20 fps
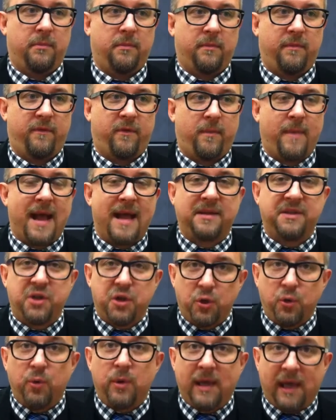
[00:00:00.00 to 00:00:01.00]
for about
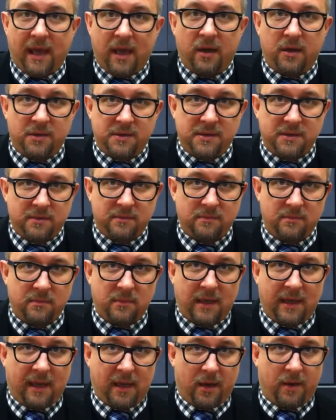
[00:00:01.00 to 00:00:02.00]
2 years
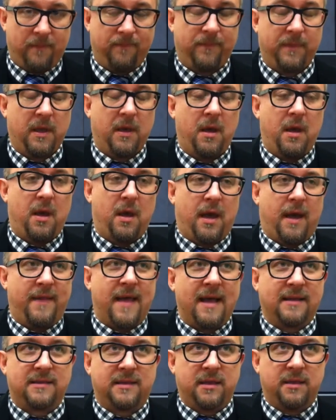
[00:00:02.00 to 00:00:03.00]
here. And
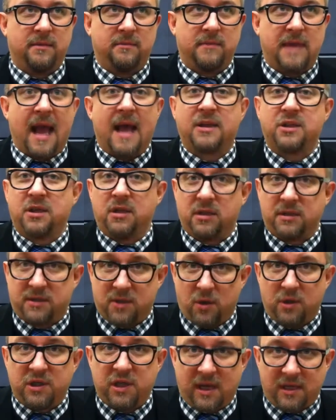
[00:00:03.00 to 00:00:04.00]
that's a National
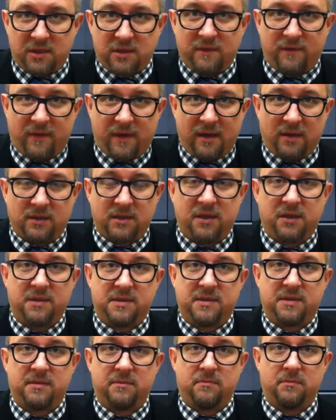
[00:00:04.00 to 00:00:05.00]
Association for
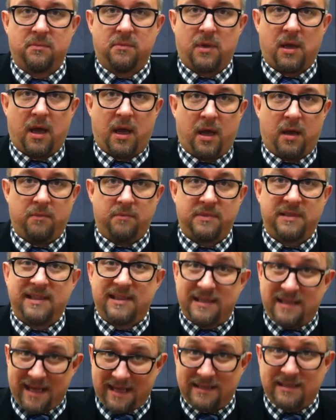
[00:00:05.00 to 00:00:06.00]
Realtors
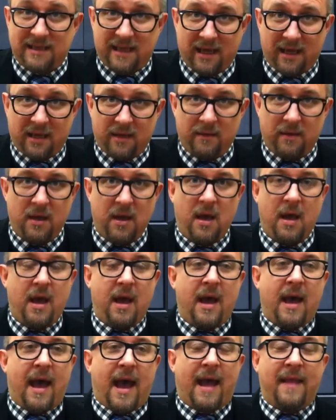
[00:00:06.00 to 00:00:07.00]
statistic.
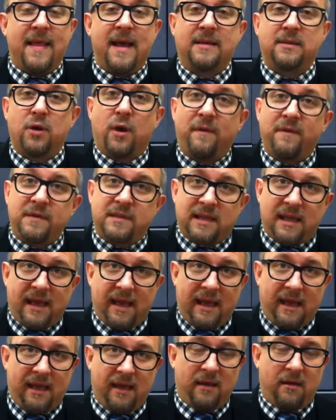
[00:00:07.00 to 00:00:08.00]
And that's
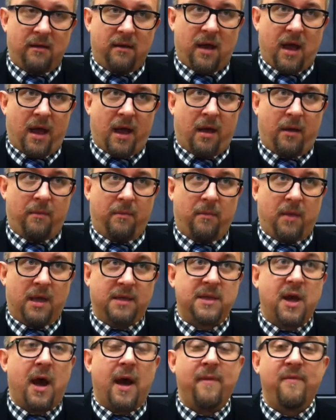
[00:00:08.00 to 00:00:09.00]
obviously a
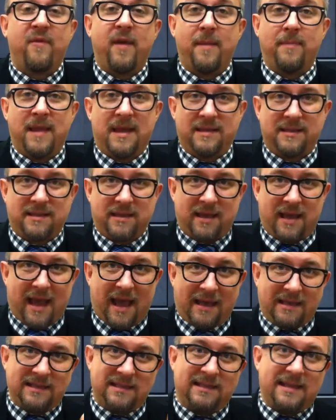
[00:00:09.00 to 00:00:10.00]
time frame that's
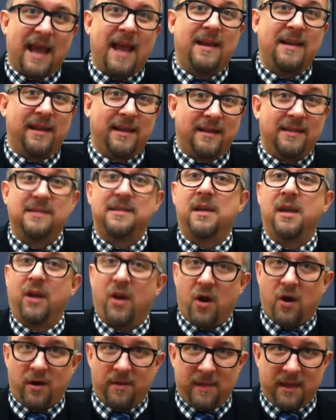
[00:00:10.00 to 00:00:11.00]
extended as the
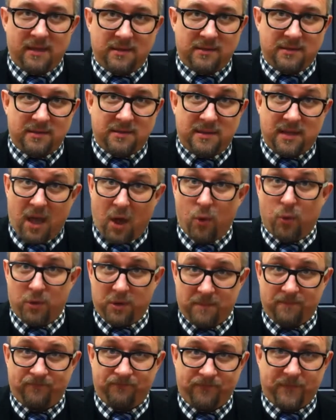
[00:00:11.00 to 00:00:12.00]
economy has
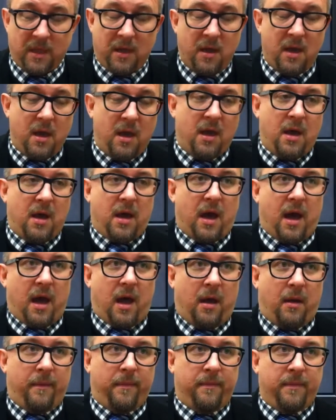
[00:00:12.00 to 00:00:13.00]
slowed.
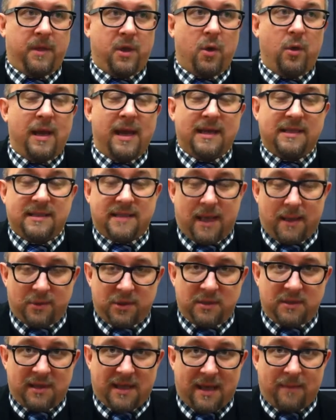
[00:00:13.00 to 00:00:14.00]
The only
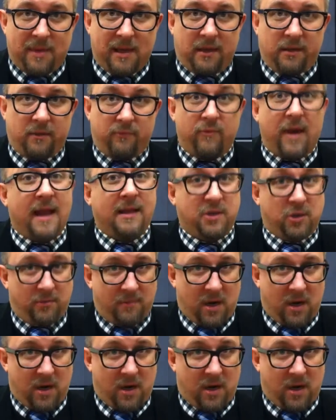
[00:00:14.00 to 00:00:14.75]
exception to that being the rental